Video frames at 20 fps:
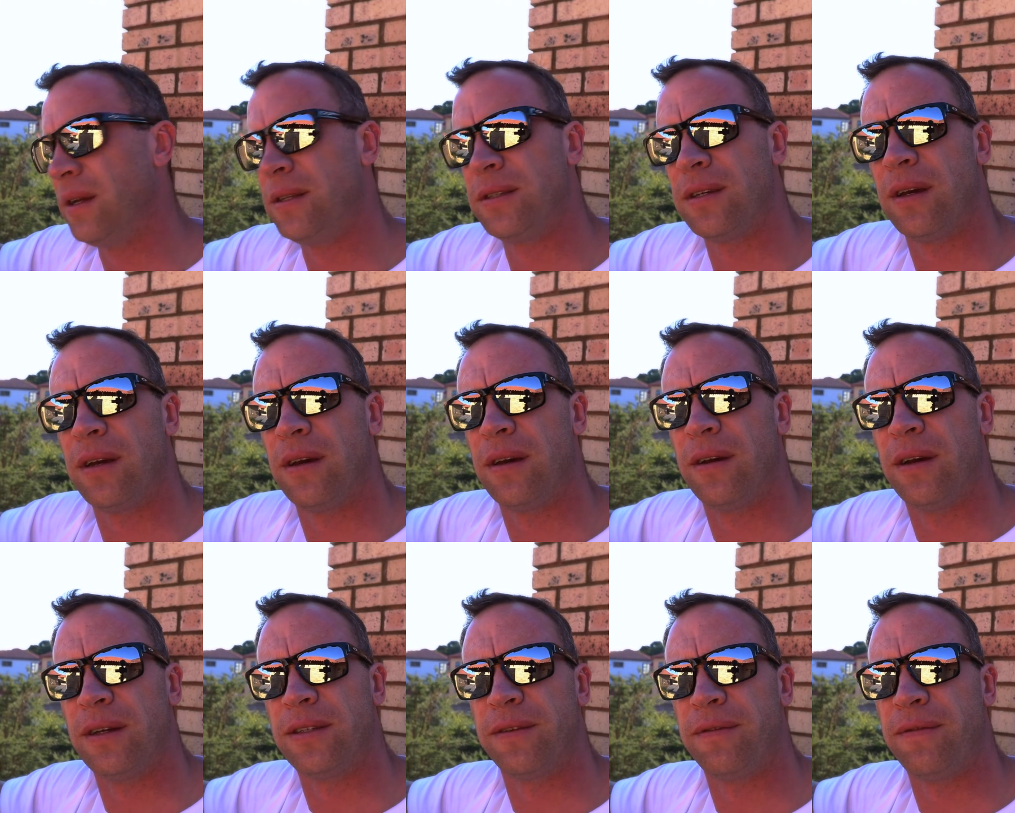It's
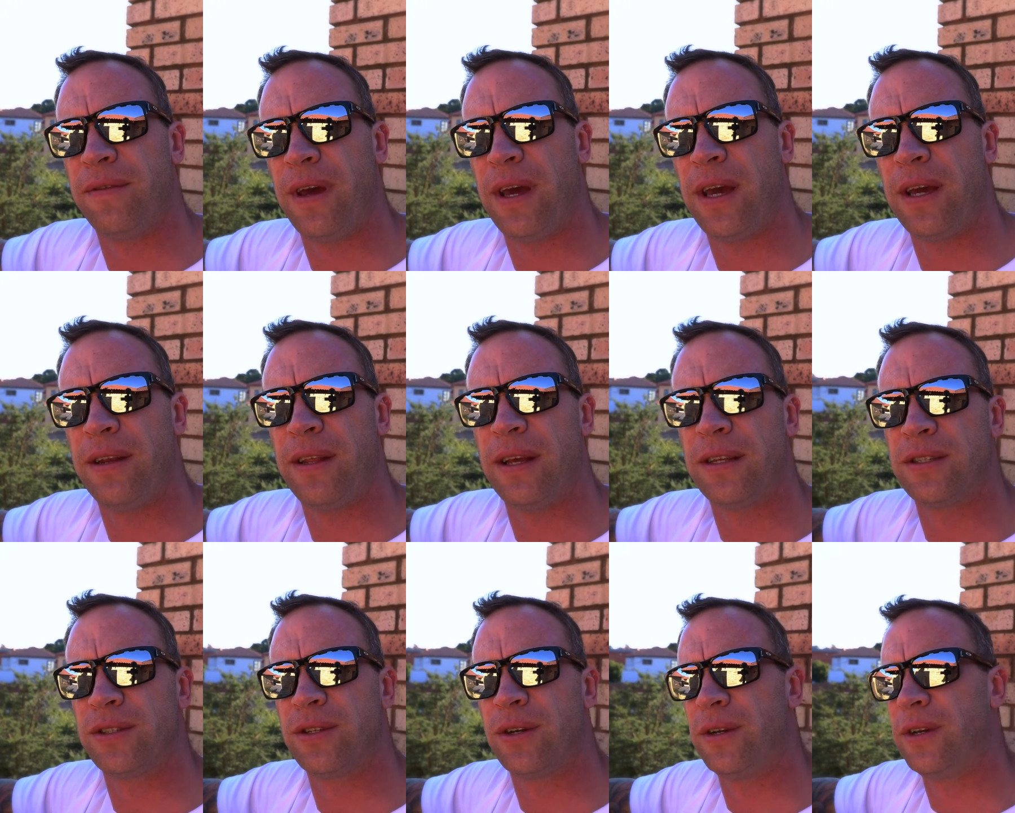a fad
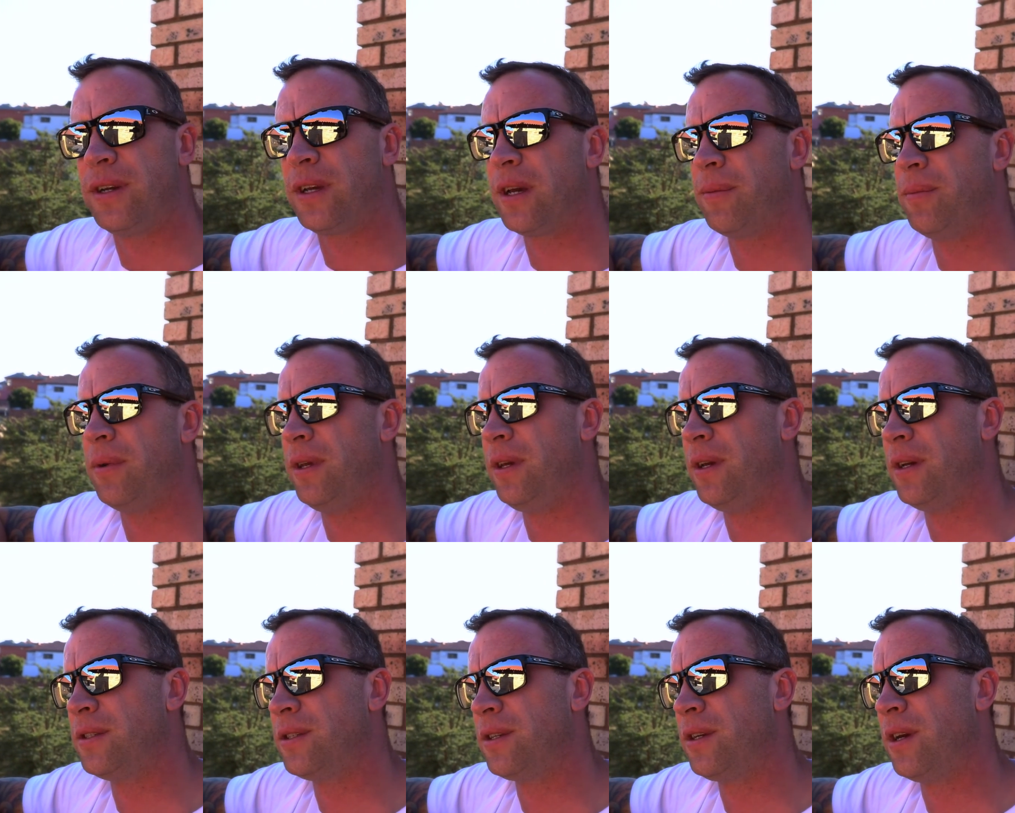that started a couple of
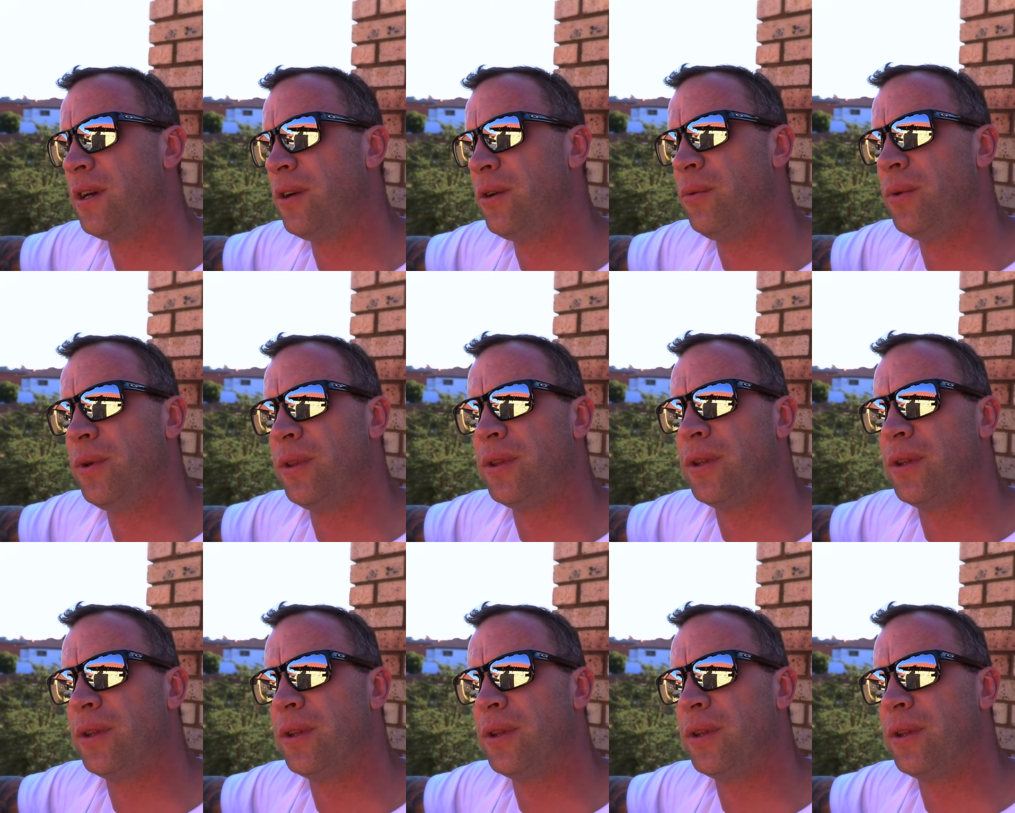years ago with